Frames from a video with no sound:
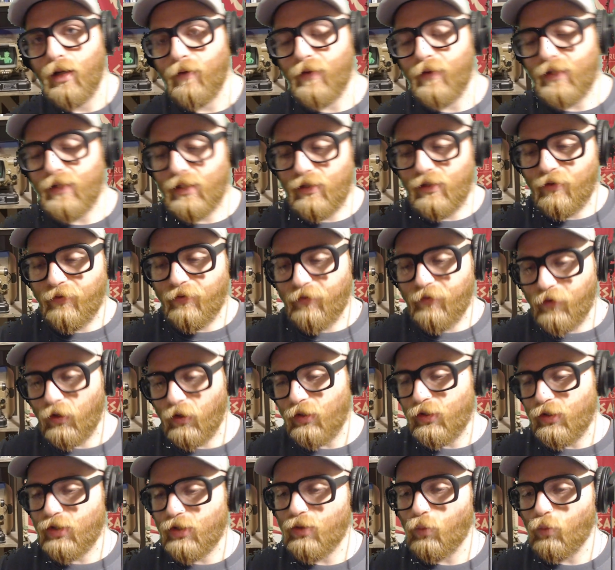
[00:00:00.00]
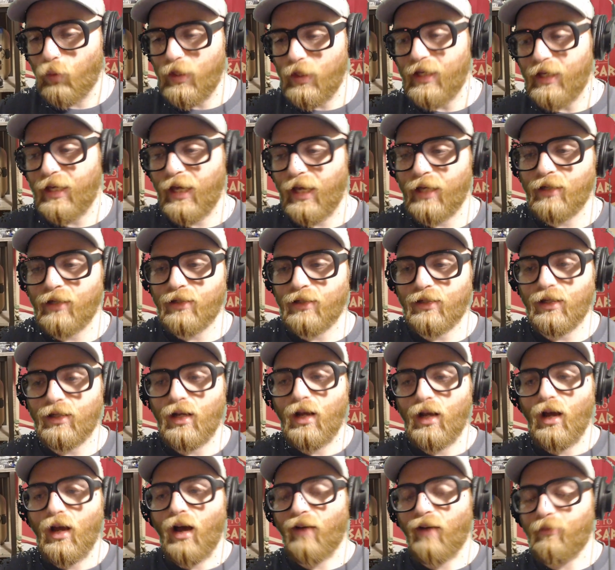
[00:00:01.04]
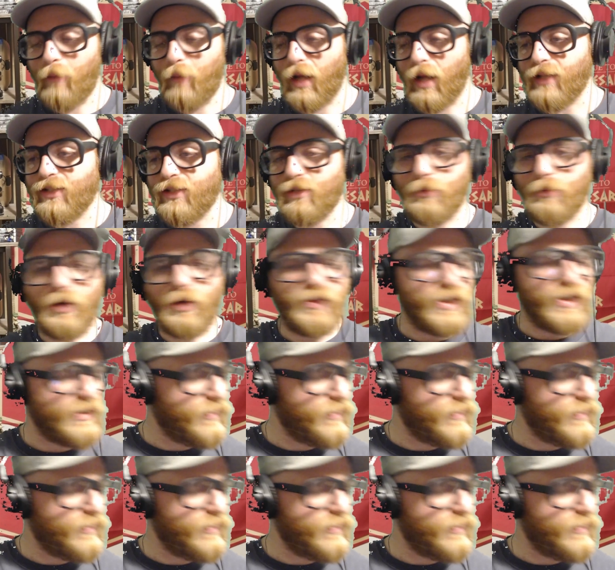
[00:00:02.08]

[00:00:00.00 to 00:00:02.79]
This is the first weekend of Monster Month.